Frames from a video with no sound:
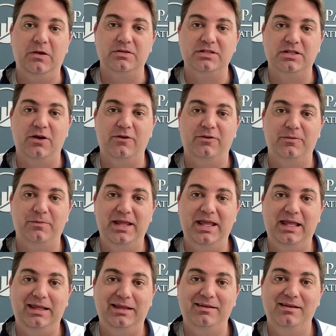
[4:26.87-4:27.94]
So for
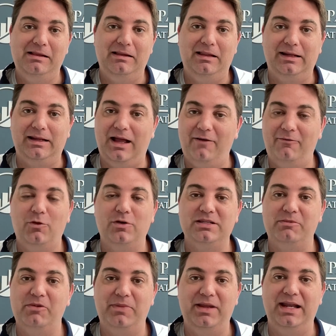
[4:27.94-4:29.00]
me, of course I'm
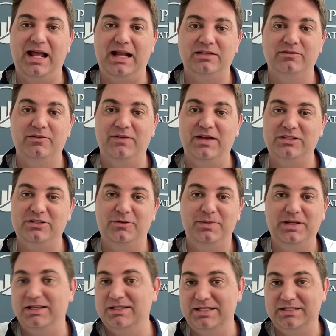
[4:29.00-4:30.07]
going to be an active investor
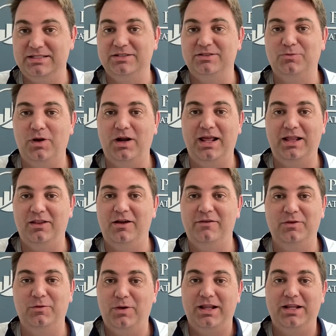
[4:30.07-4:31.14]
because this is what I love
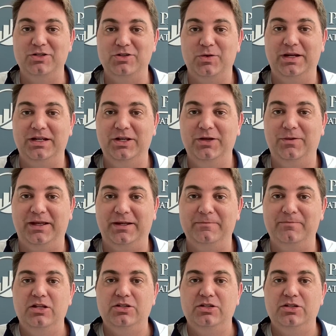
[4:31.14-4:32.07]
and what I enjoy doing.